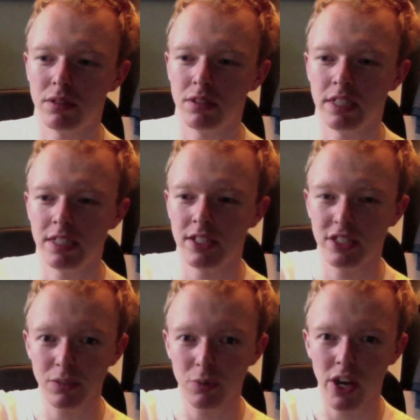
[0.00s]
It
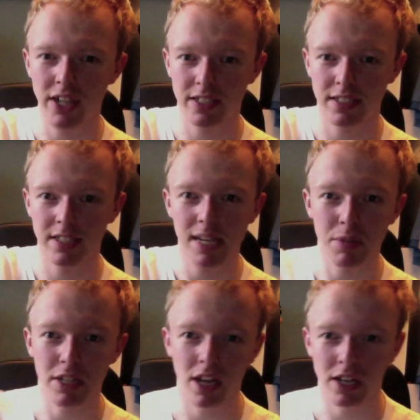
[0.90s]
still works. It's the same
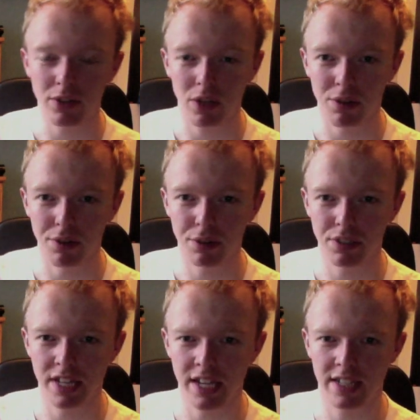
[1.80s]
one. I got it on
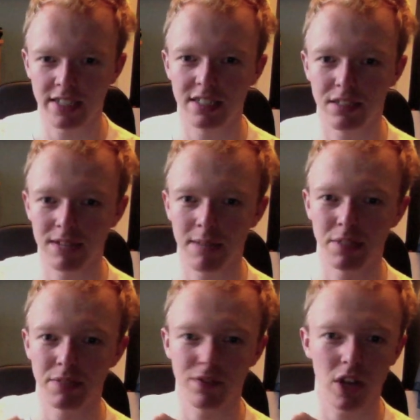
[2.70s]
launch day, and it
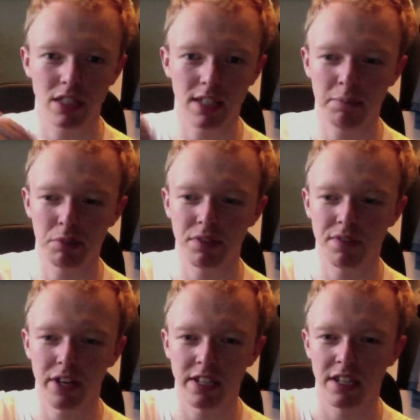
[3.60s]
works absolutely
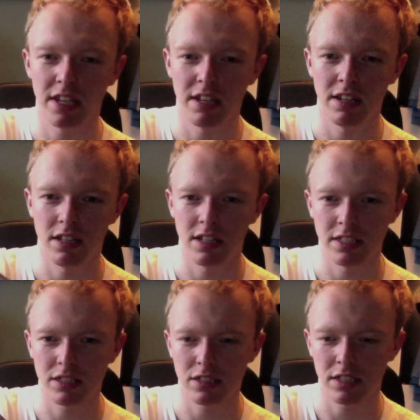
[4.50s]
fine.
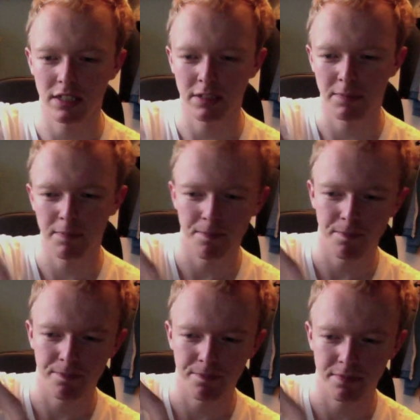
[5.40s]
It's got I've
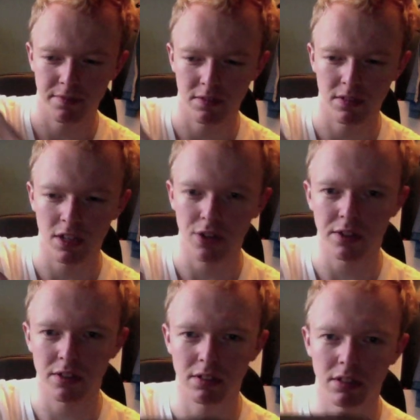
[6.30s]

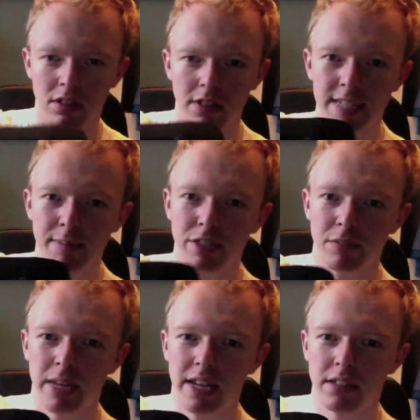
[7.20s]
got the
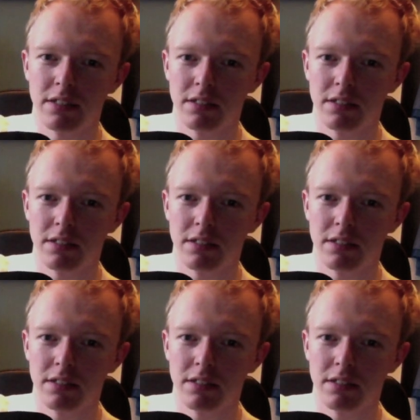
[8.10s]
expansion pack,